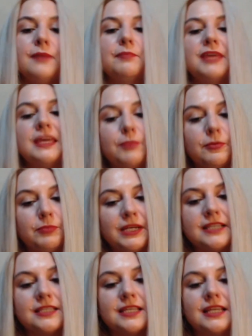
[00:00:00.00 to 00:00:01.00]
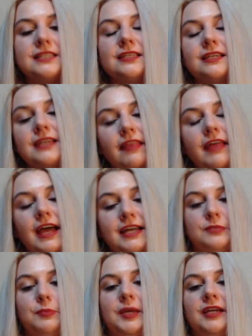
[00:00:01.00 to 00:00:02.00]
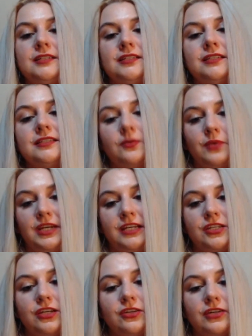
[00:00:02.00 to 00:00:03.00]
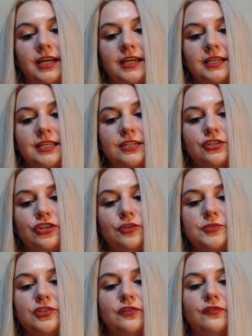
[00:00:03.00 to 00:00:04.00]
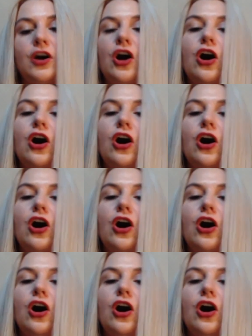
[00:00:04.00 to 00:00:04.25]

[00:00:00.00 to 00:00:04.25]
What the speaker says: People pleasing is another aspect that we need to look at in terms of,